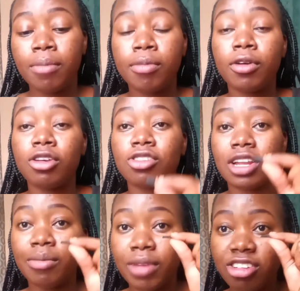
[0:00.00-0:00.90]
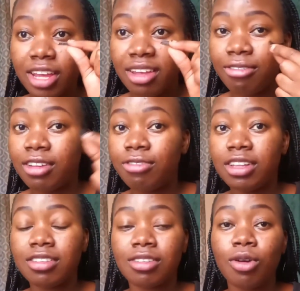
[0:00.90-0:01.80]
people usually measure if it
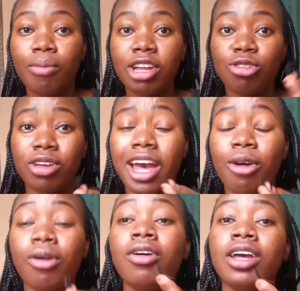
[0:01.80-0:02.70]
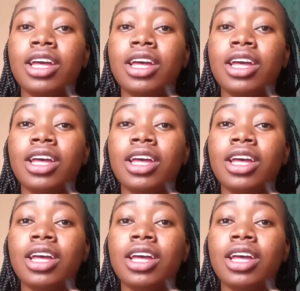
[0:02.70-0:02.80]
fits kwa macho yao.